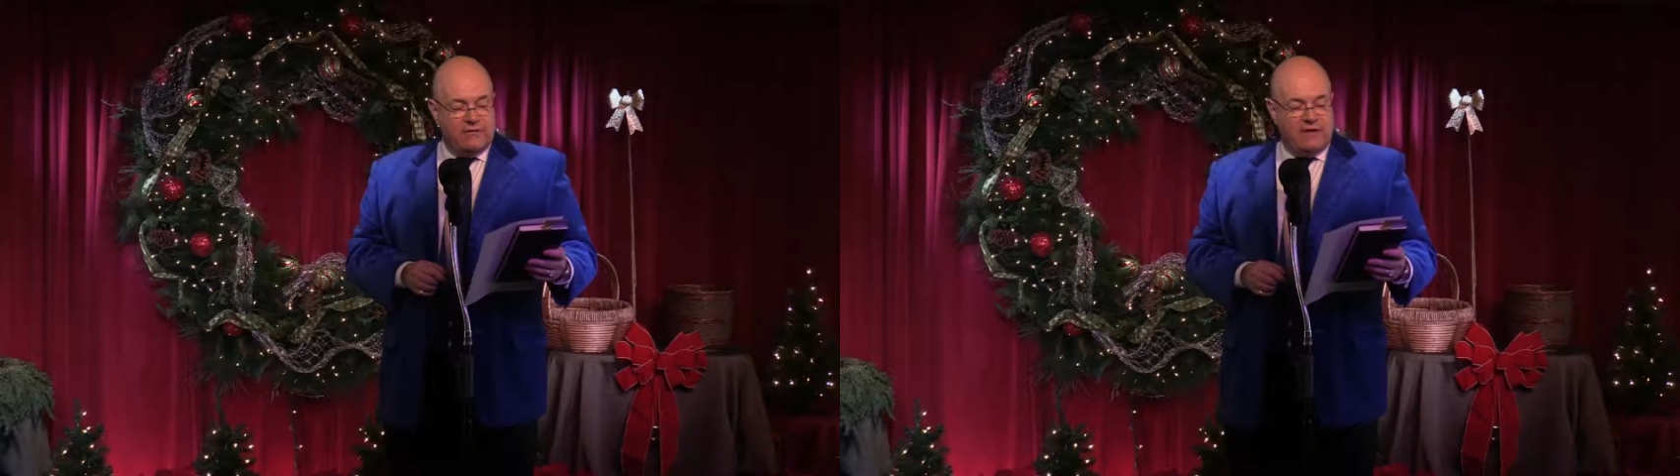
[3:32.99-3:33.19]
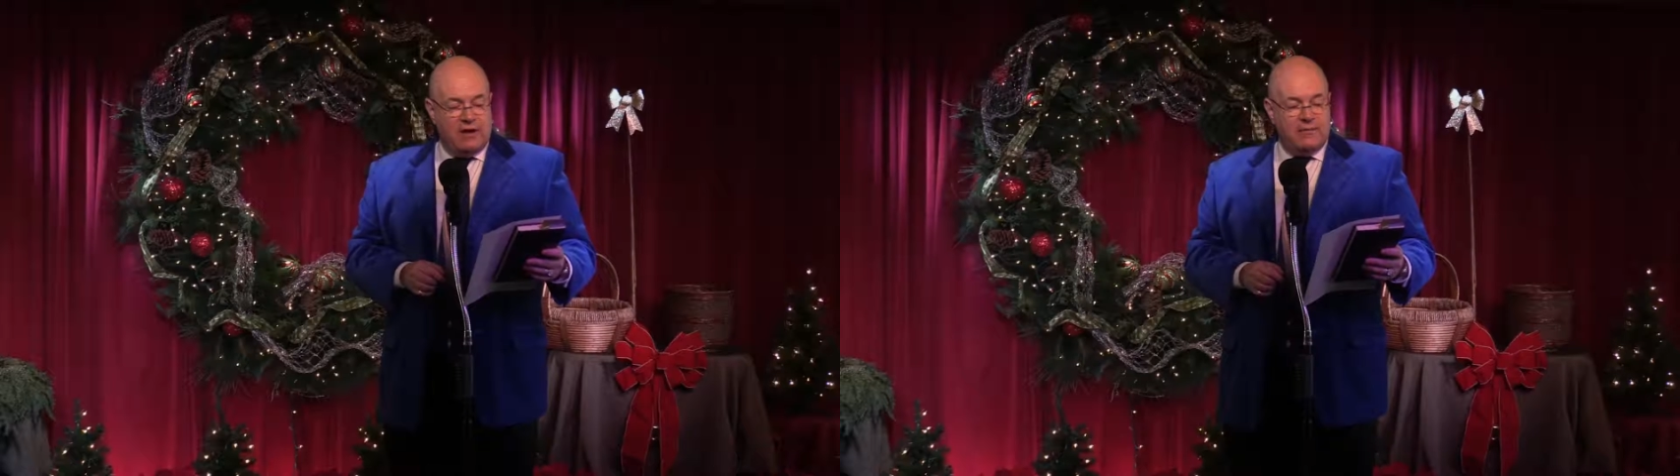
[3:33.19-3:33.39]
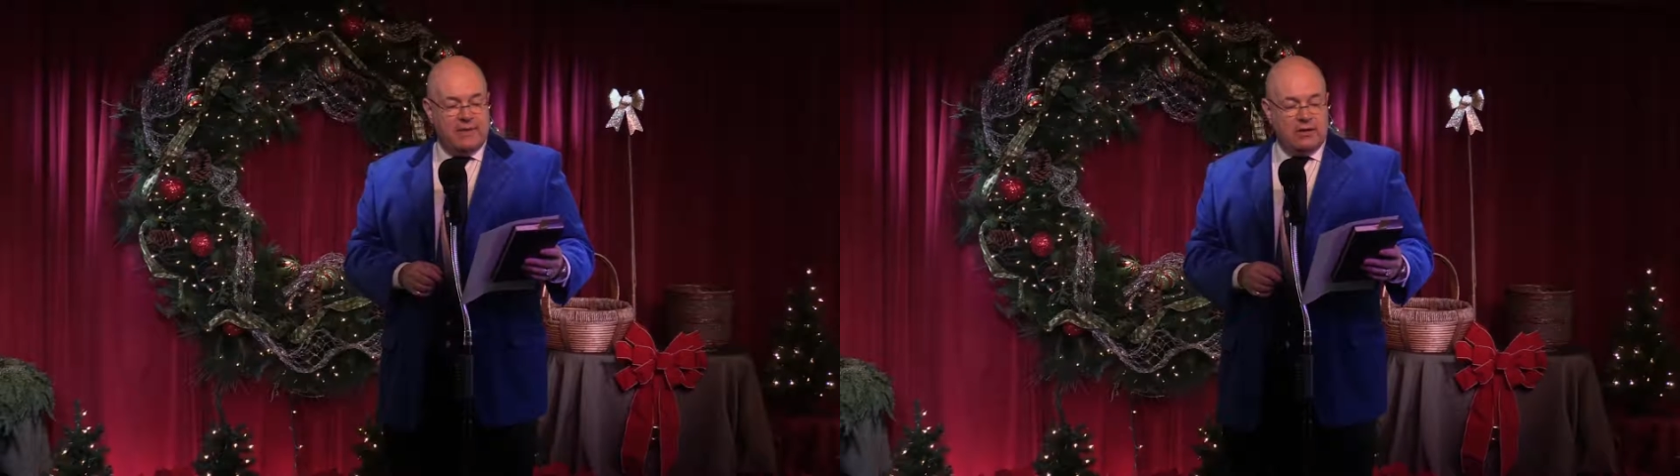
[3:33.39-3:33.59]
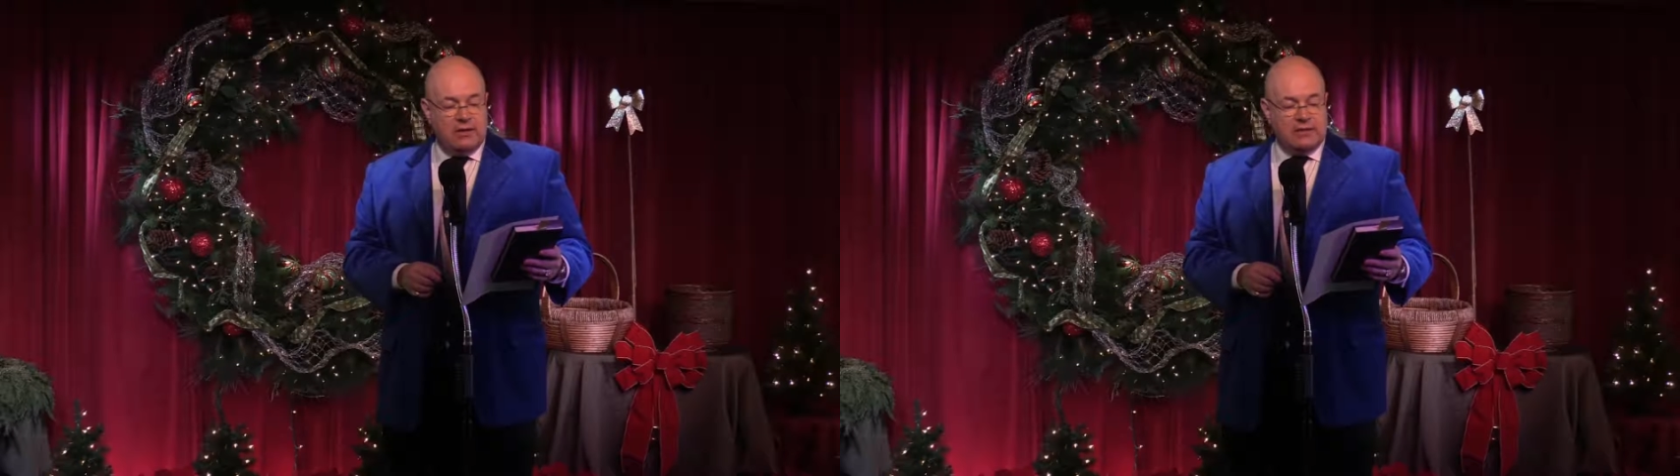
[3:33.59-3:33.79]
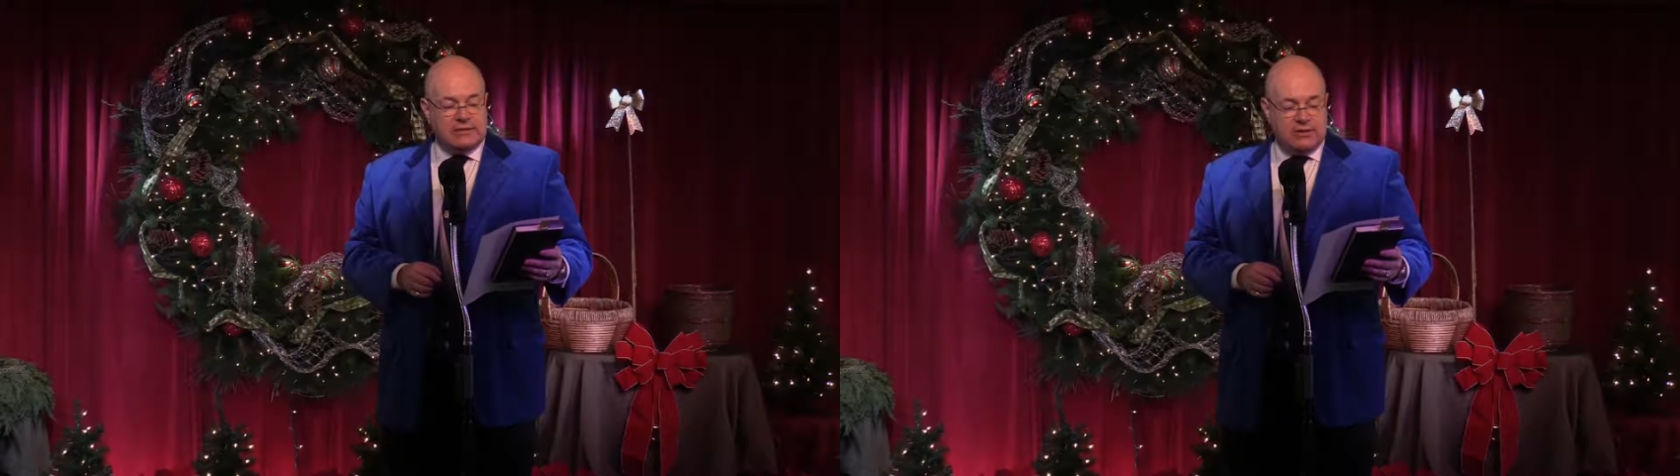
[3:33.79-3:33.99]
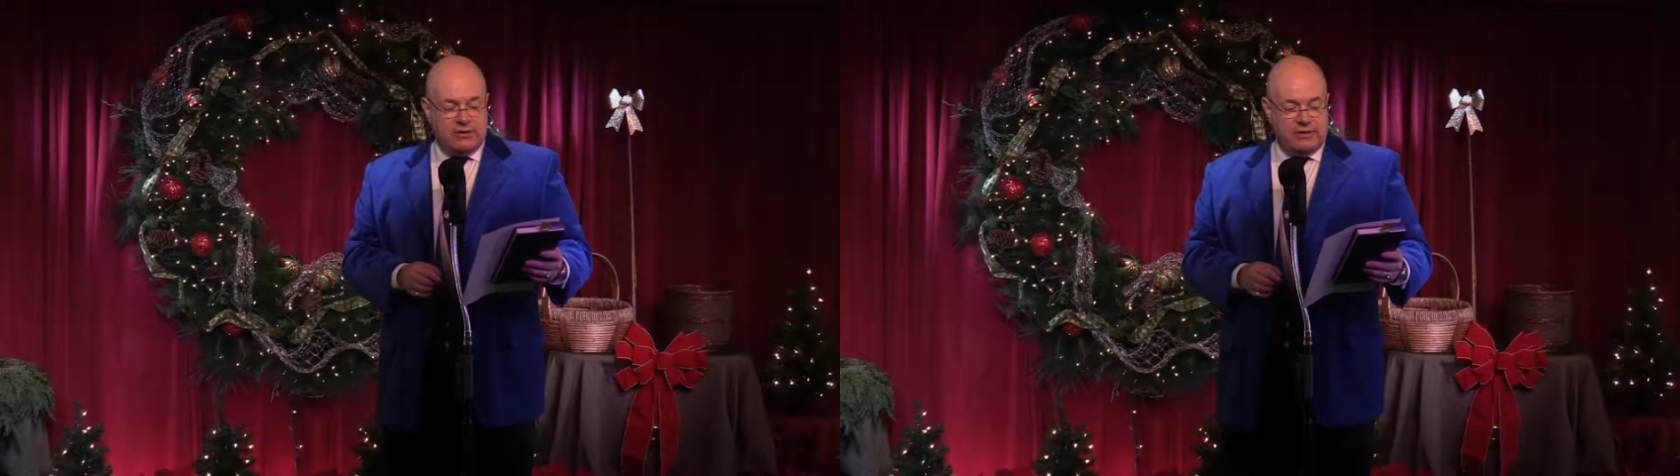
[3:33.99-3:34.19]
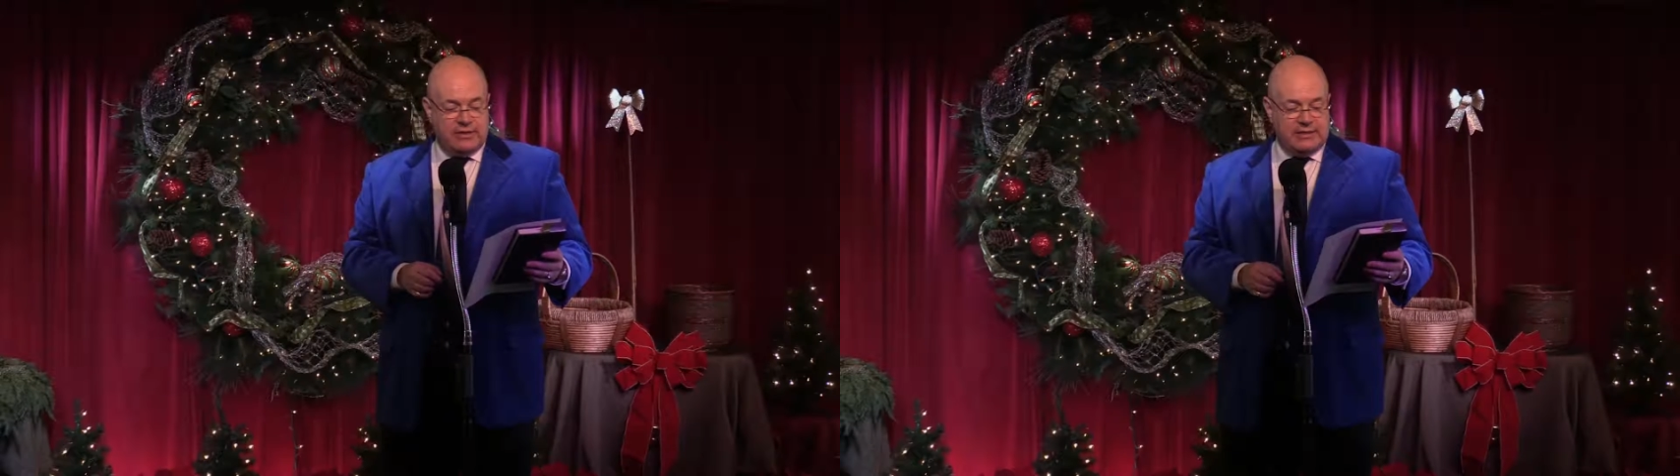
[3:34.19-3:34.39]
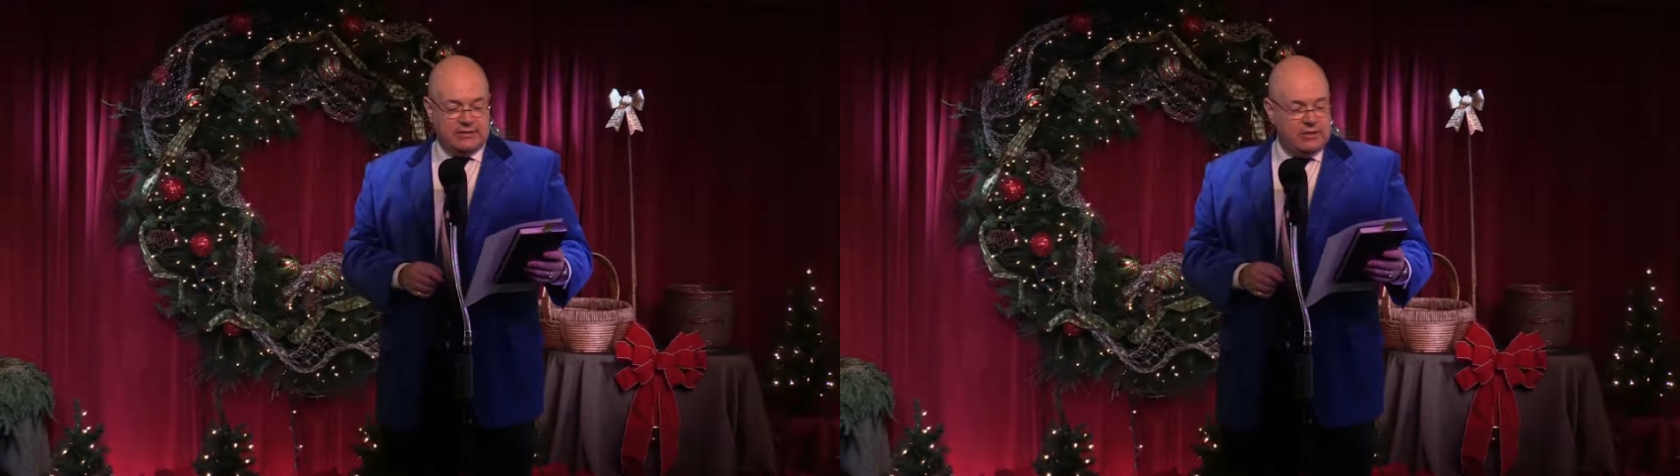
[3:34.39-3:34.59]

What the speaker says: environmental uncertainties